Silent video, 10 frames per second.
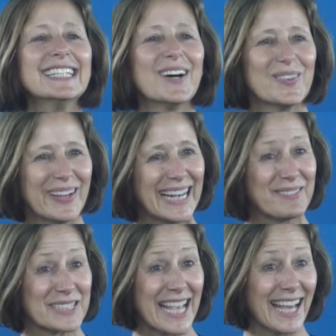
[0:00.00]
Hello, my
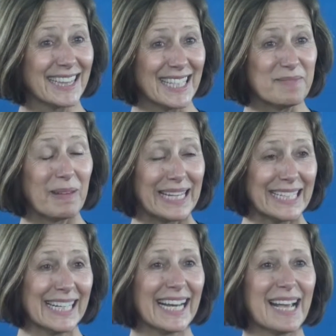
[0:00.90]
name is Kathleen
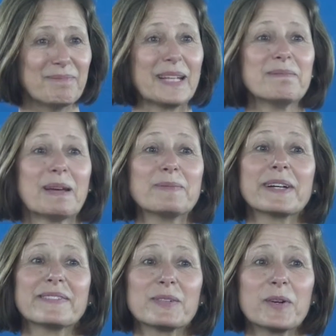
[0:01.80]
Beaton and I've been a member
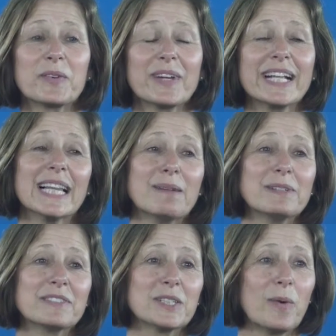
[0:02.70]
of the Rotary Club
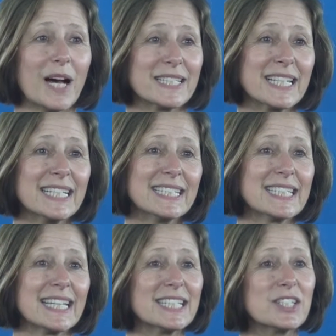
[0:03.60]
of Tsawwassen
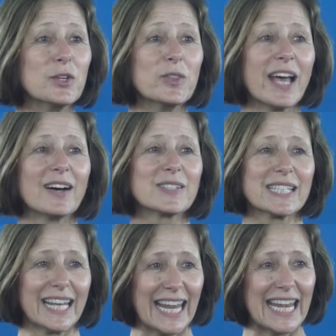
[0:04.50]
since
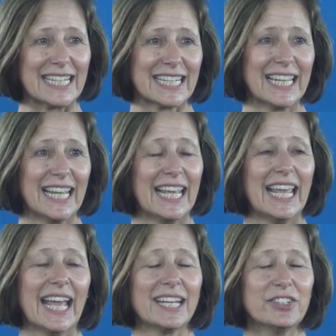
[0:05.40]
2008.
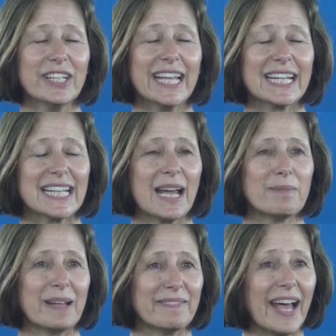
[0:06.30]
And during that
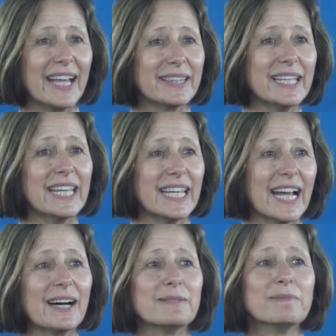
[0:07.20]
time I've had
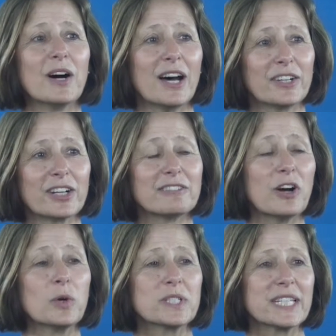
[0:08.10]
the honor of
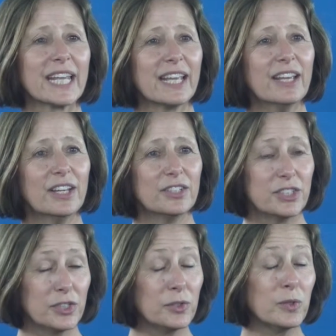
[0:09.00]
hosting
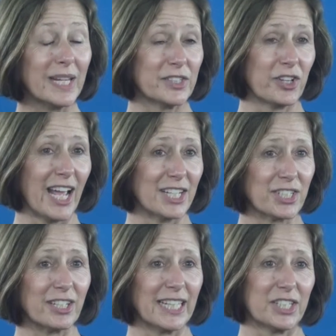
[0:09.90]
two
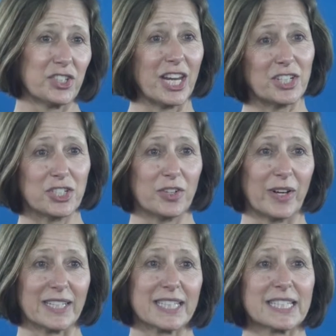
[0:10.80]
international exchange
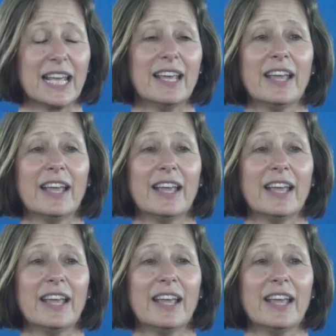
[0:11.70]
students.